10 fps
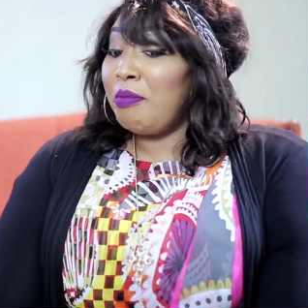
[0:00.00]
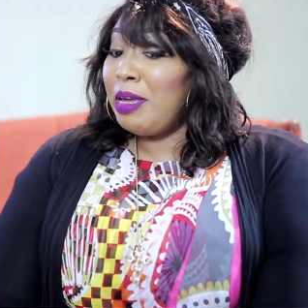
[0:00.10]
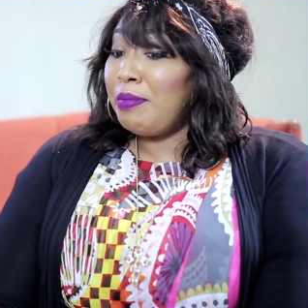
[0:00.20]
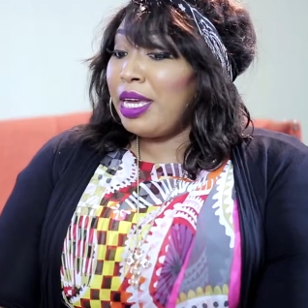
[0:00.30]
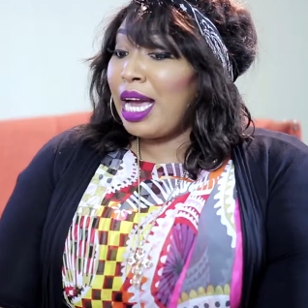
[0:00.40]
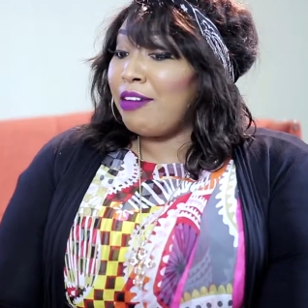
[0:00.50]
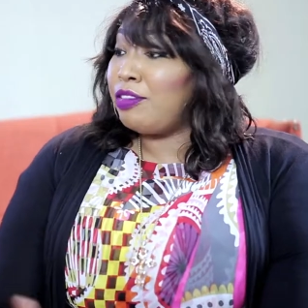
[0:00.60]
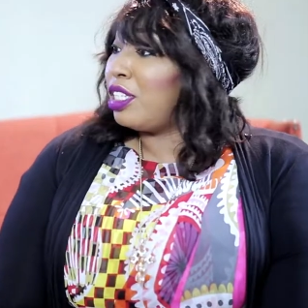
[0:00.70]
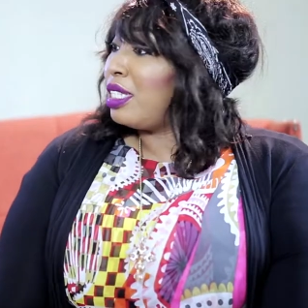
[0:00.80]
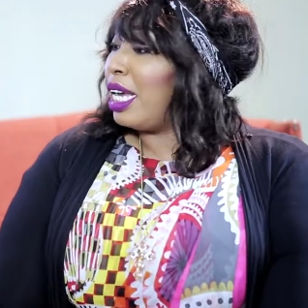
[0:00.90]
maybe
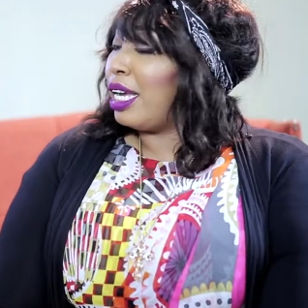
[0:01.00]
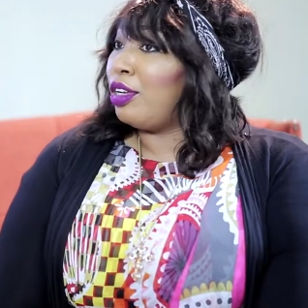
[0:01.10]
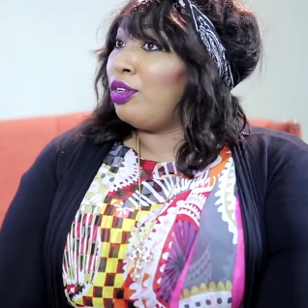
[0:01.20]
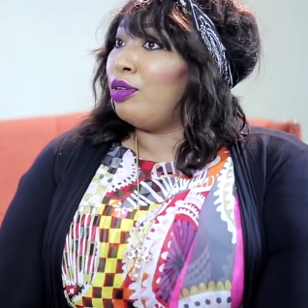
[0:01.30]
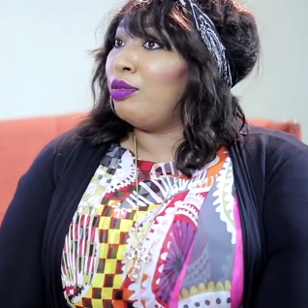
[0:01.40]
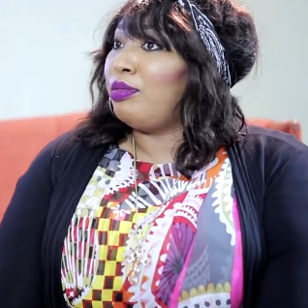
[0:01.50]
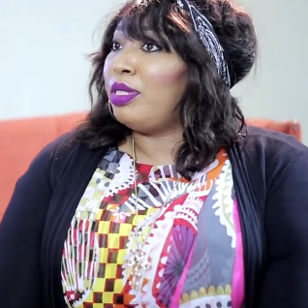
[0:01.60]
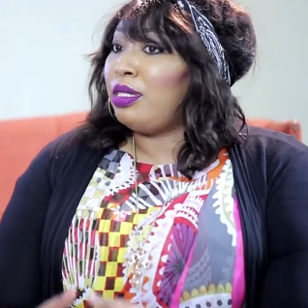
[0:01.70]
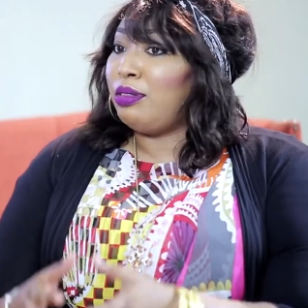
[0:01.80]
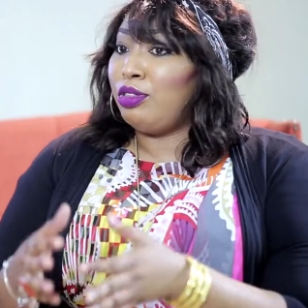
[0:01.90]
I've just like you know
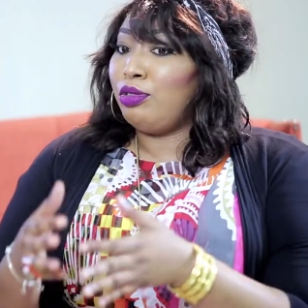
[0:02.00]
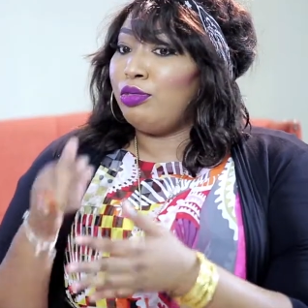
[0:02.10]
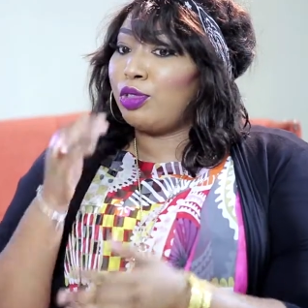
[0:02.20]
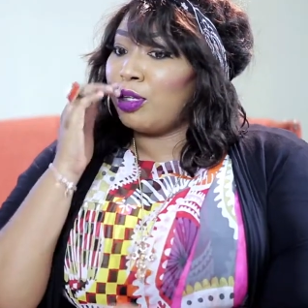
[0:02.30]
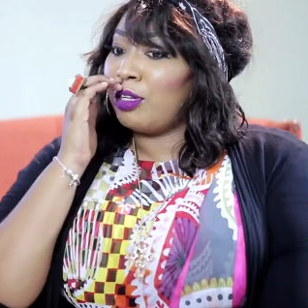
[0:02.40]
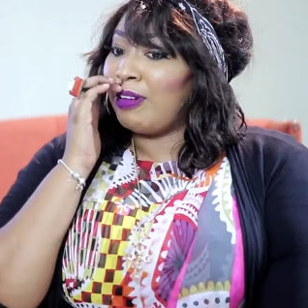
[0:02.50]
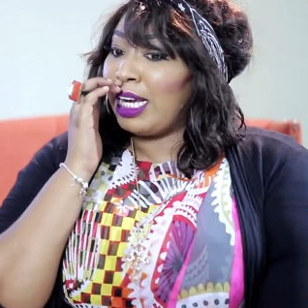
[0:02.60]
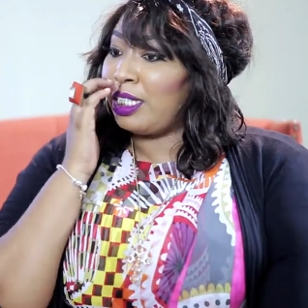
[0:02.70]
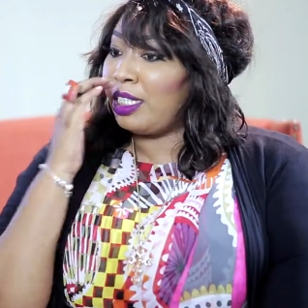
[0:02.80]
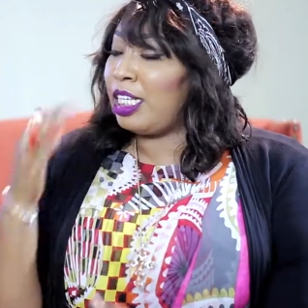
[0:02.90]
sort of
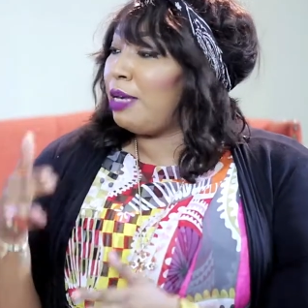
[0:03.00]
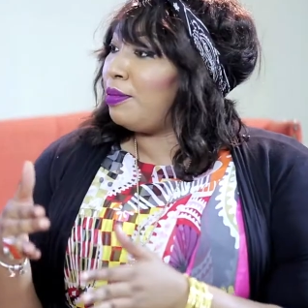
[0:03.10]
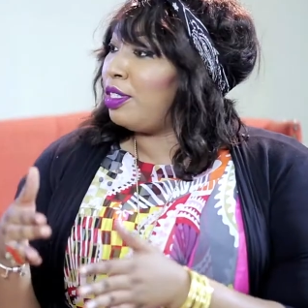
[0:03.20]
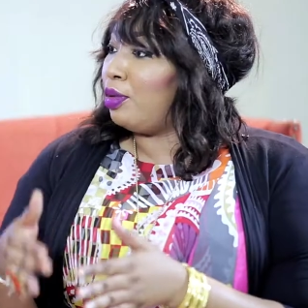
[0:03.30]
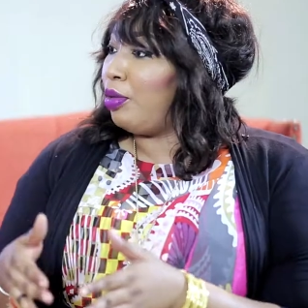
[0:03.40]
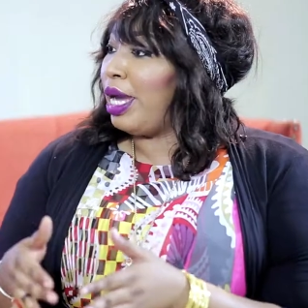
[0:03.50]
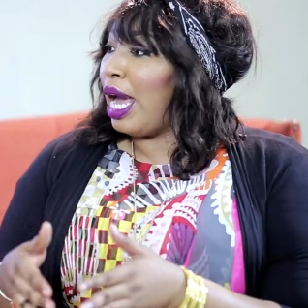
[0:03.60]
like shaped the way